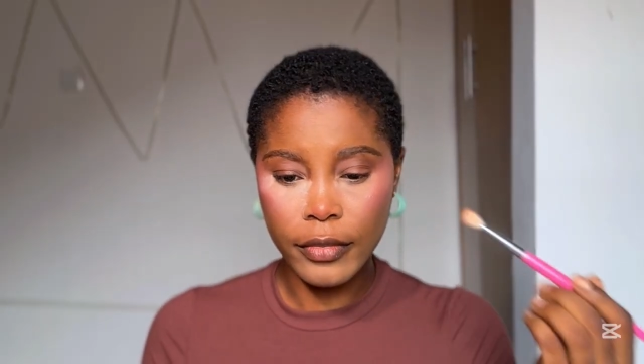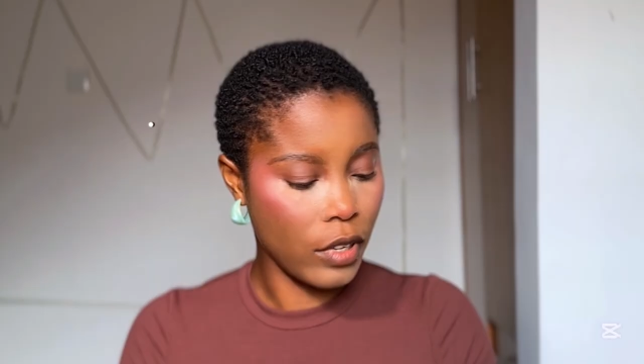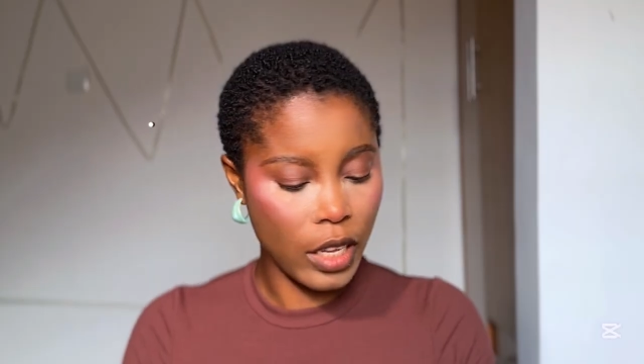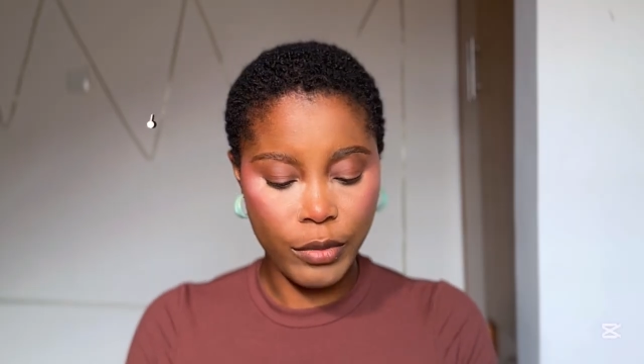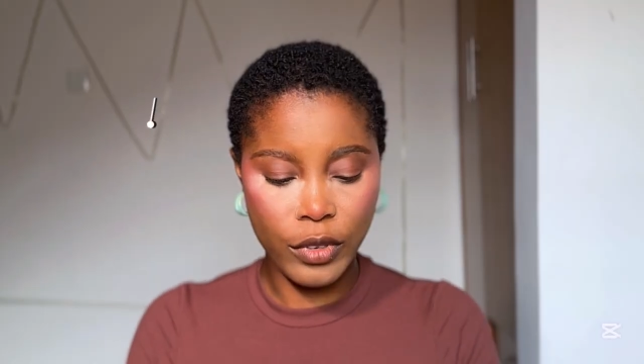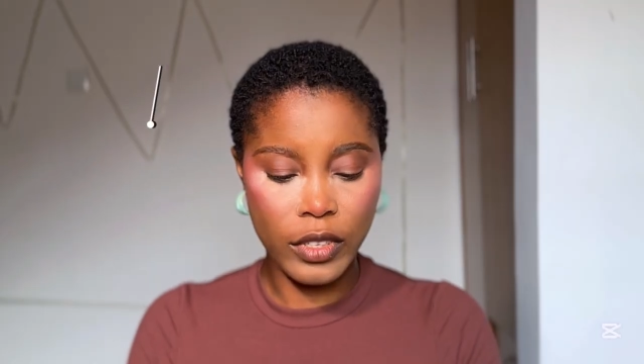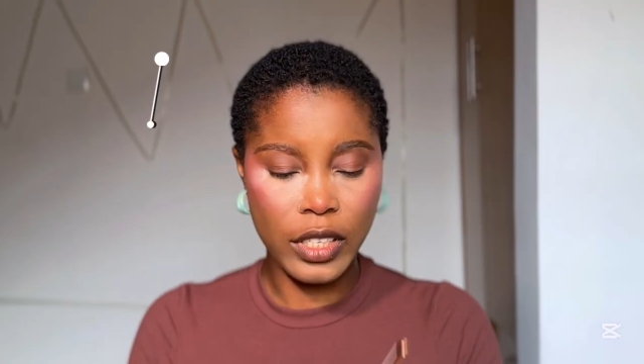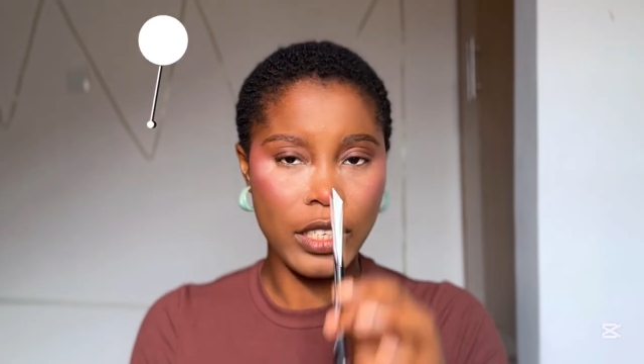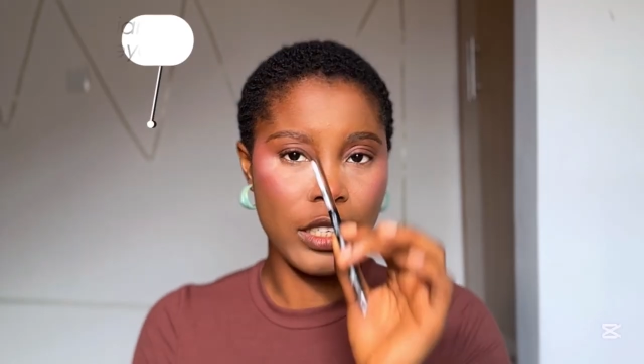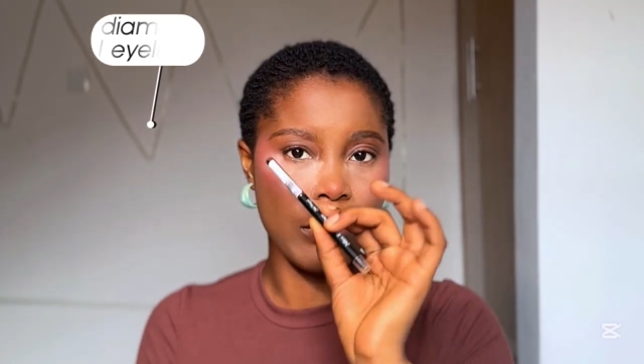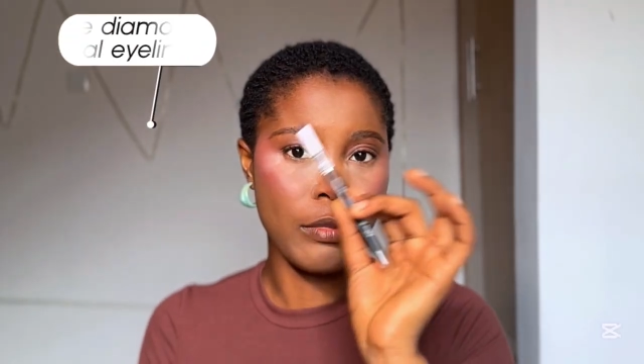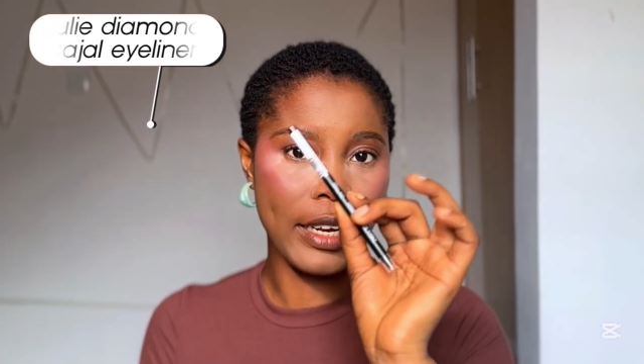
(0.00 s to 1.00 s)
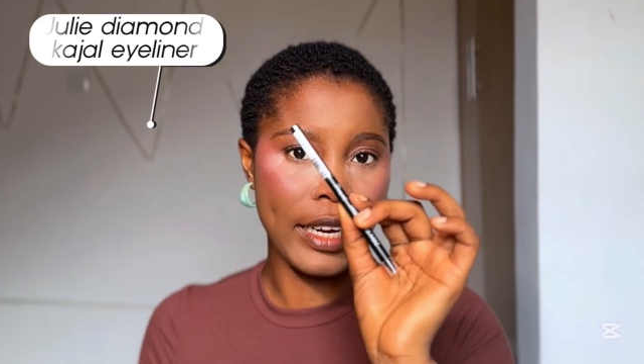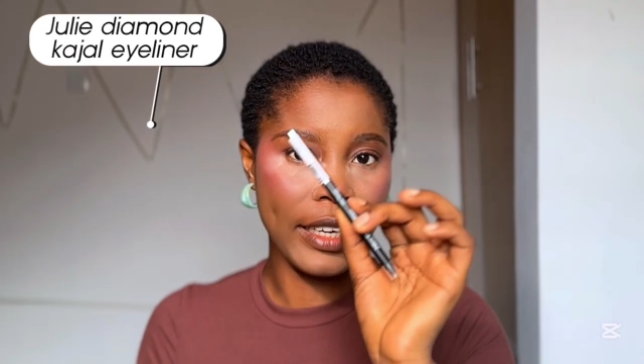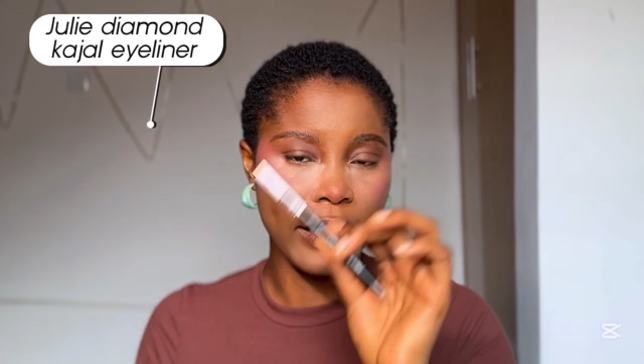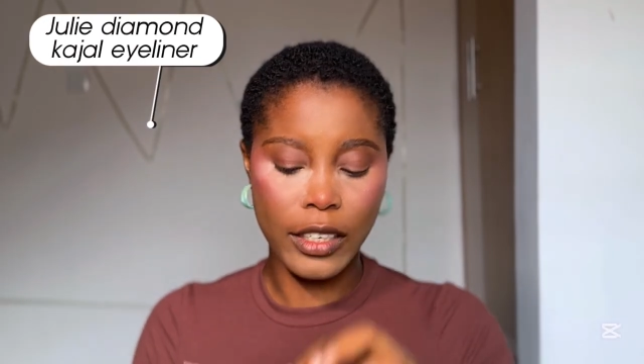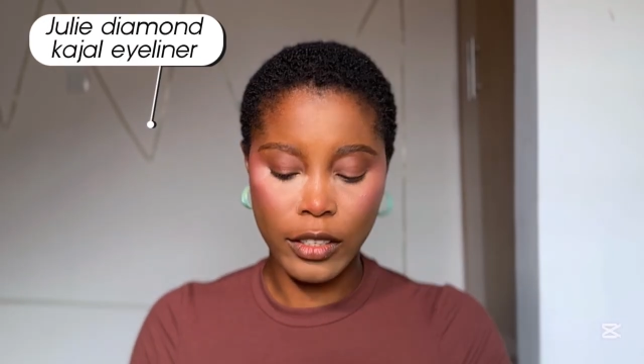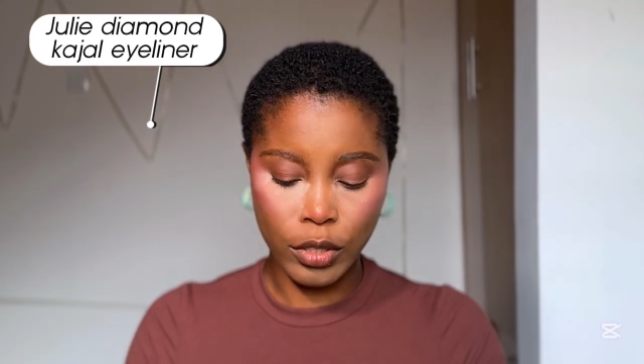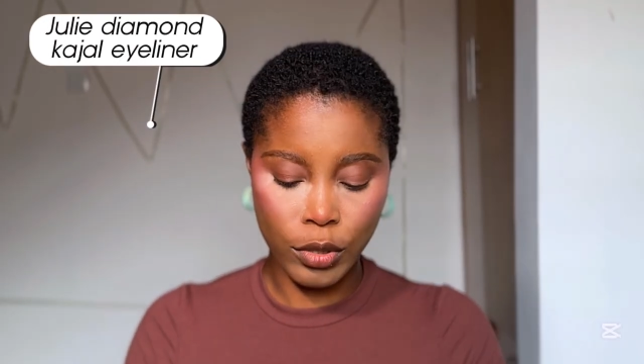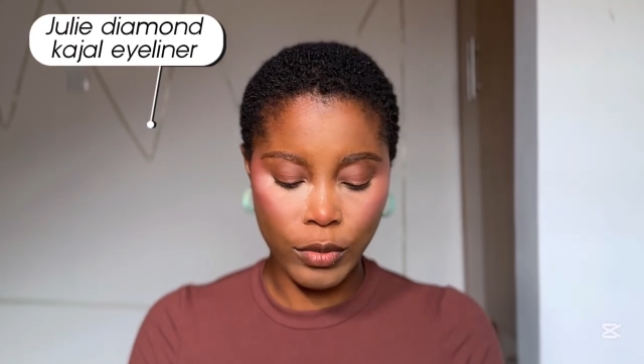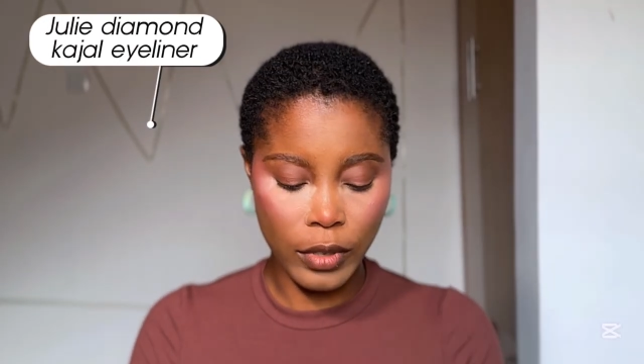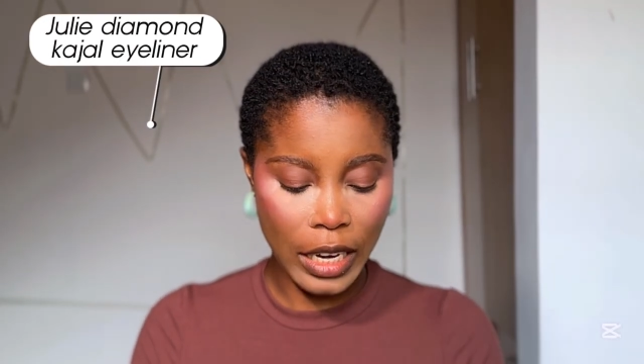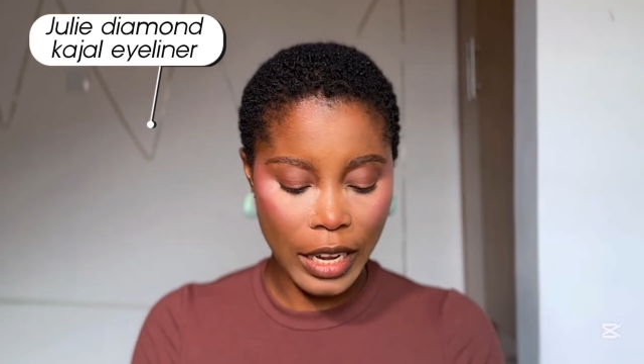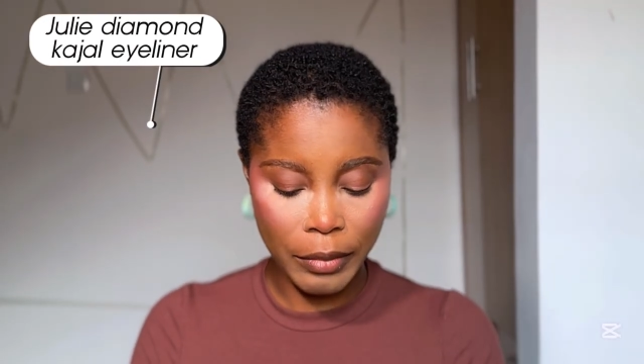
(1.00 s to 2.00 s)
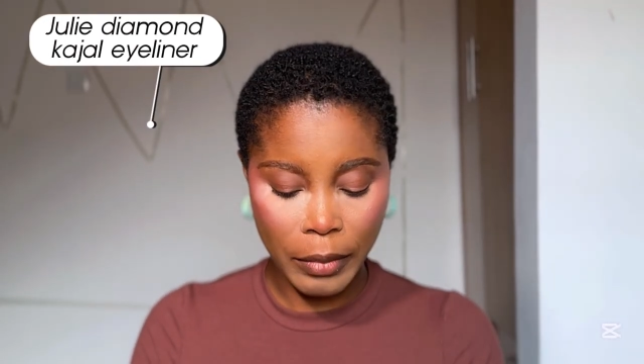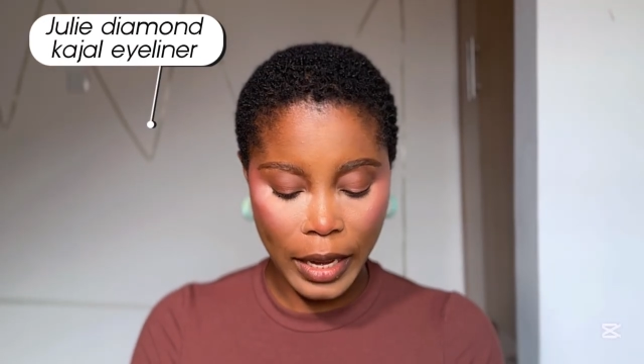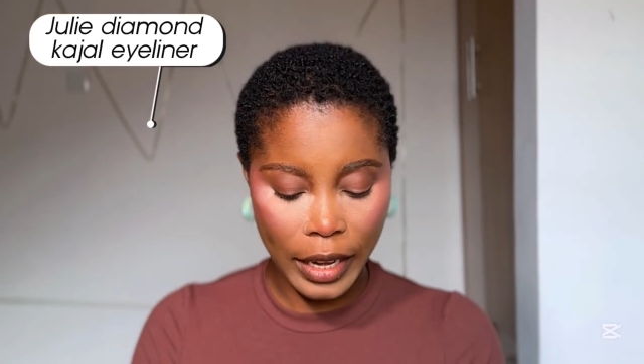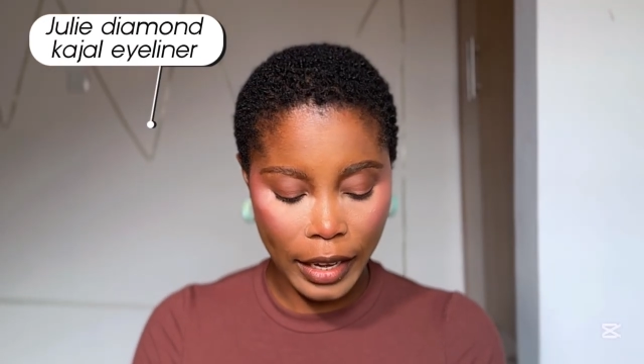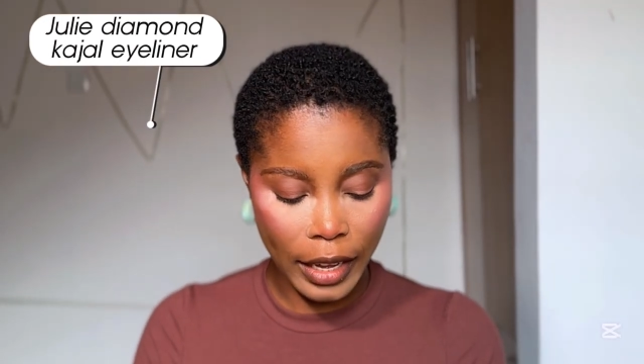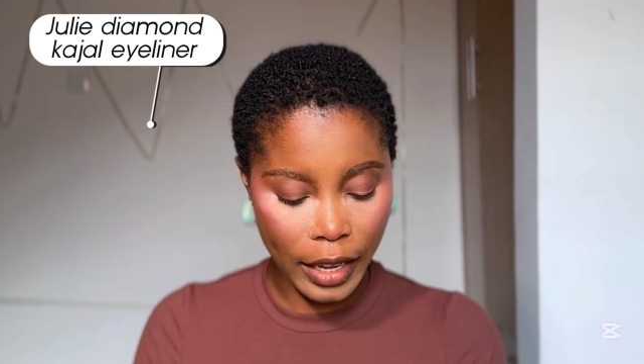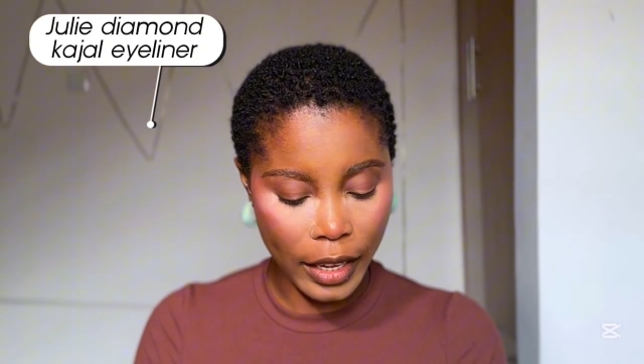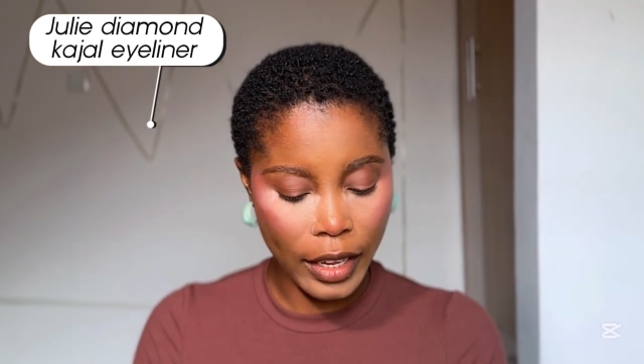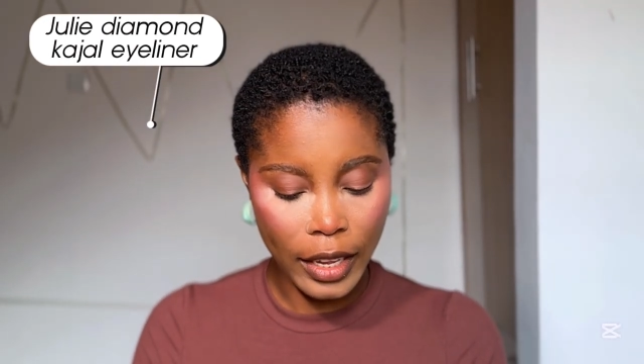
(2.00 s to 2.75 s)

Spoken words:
I'll be using this my liner to line my eye.